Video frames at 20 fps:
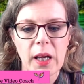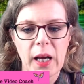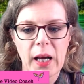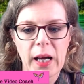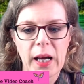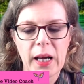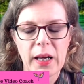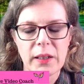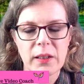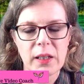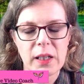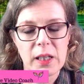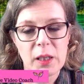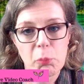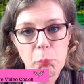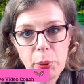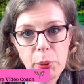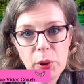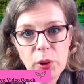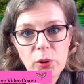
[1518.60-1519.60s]
and
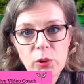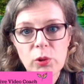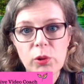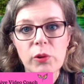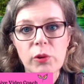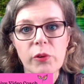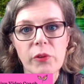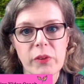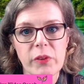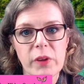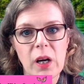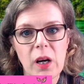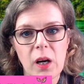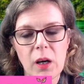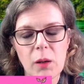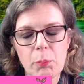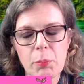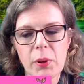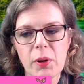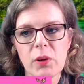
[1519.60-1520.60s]
it pulls
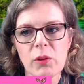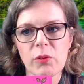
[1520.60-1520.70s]
up